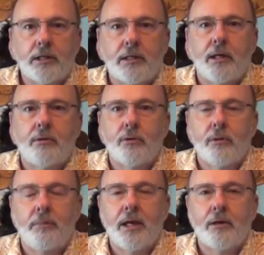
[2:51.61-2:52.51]
it down or
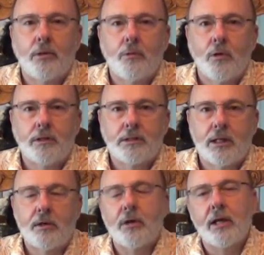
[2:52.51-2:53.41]
the battery runs
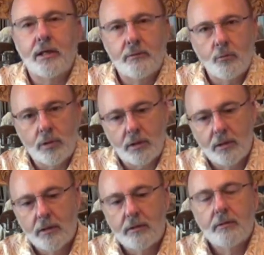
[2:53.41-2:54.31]
out, and it will